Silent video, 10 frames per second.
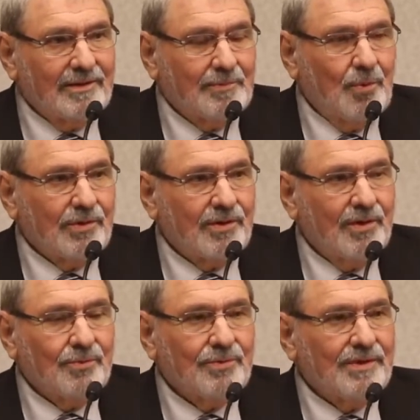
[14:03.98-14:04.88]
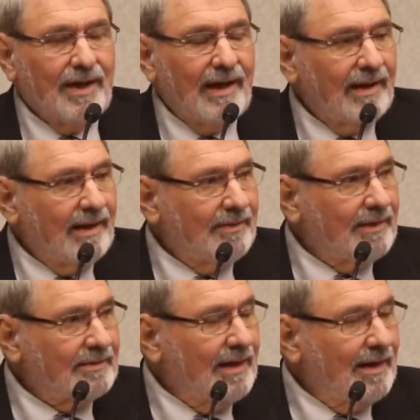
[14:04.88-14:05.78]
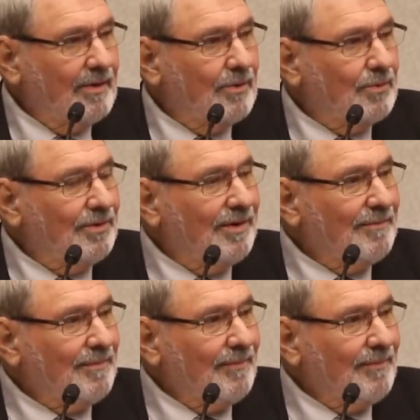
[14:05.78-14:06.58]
sport coat and tie I think that I owned.